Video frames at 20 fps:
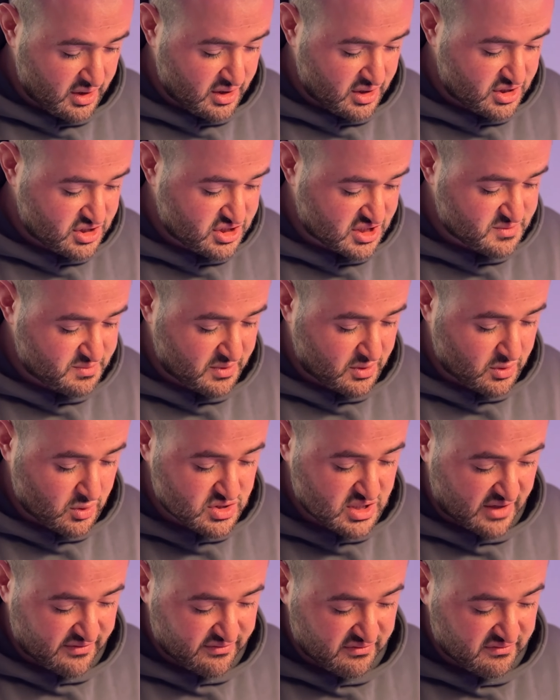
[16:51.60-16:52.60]
just
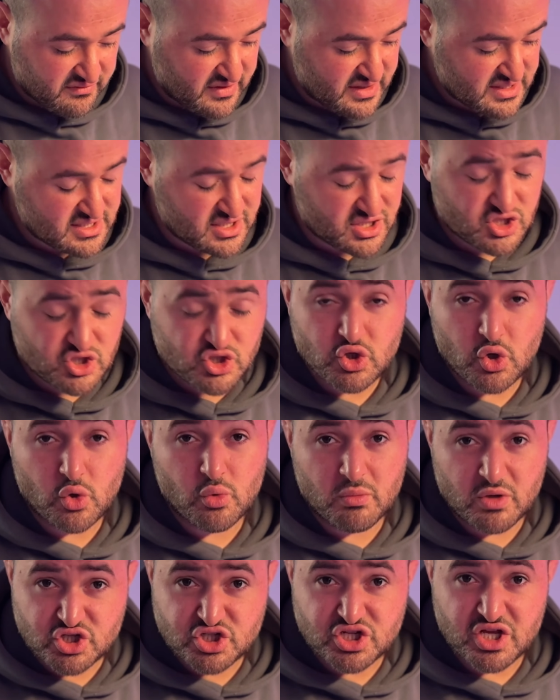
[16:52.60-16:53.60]
because I've invested so
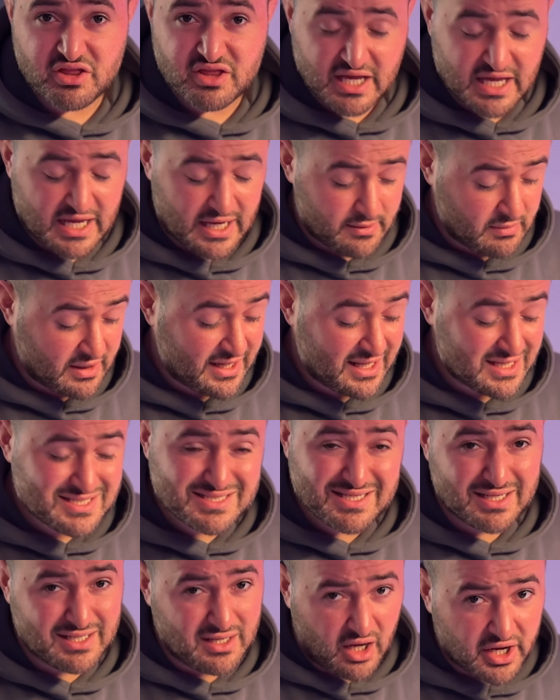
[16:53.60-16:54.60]
much in the game. And I
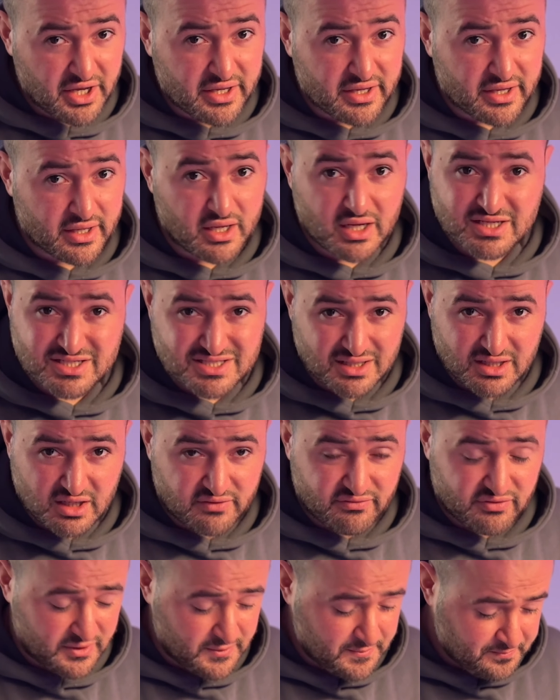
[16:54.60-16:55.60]
still like it, I still
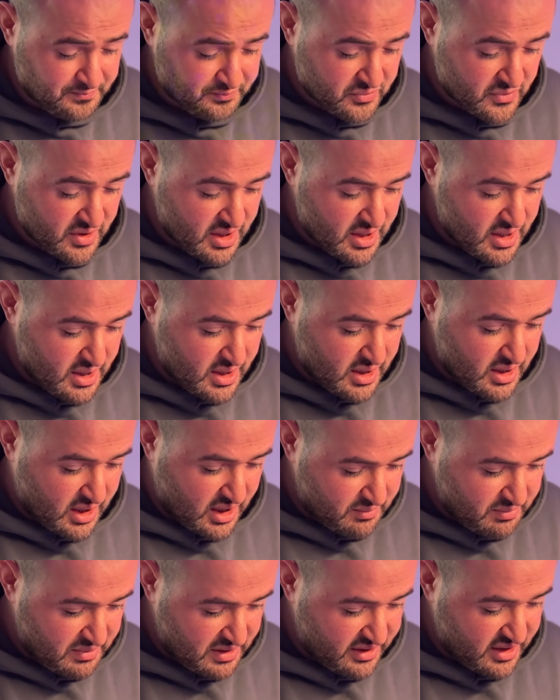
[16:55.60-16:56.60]
love it.
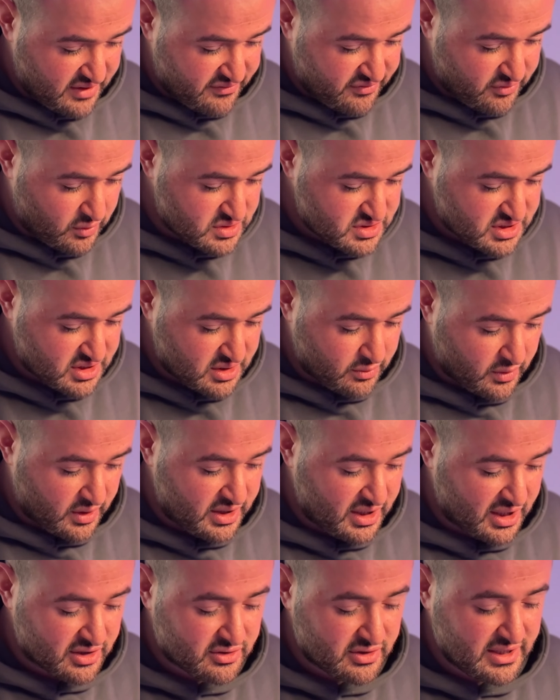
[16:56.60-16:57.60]
I play it every once in a while.
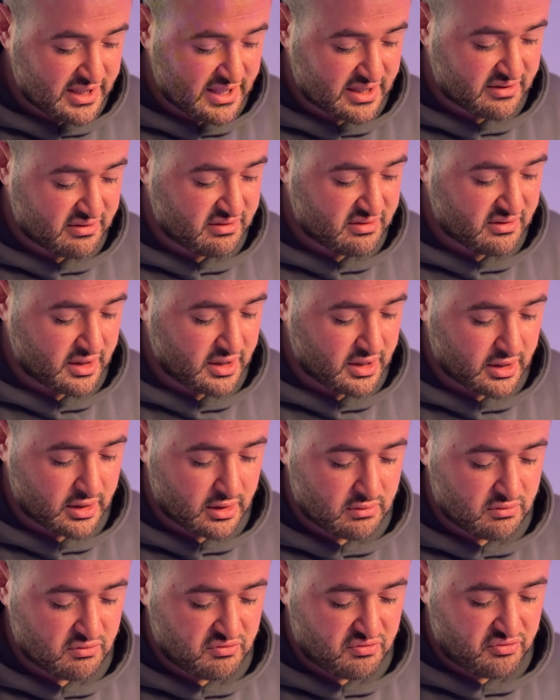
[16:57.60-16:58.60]
I collect the
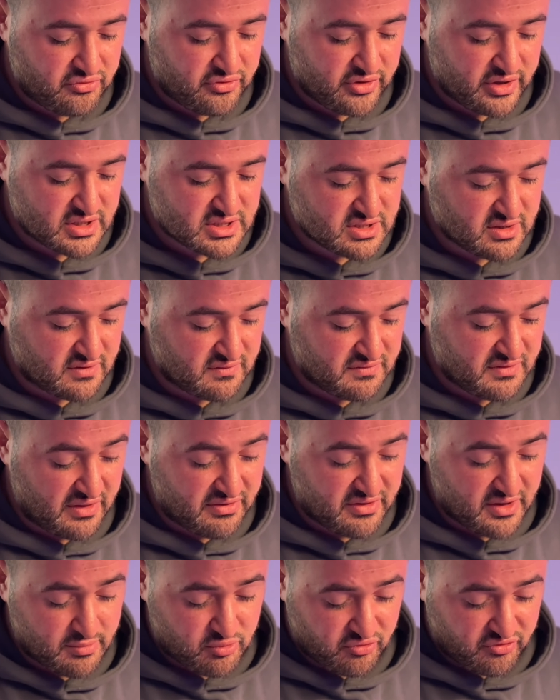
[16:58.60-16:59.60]
free stuff that
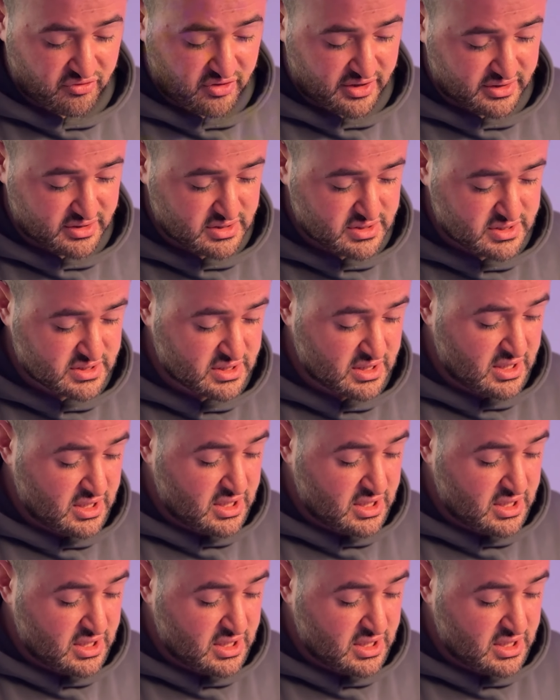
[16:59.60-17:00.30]
they provide us.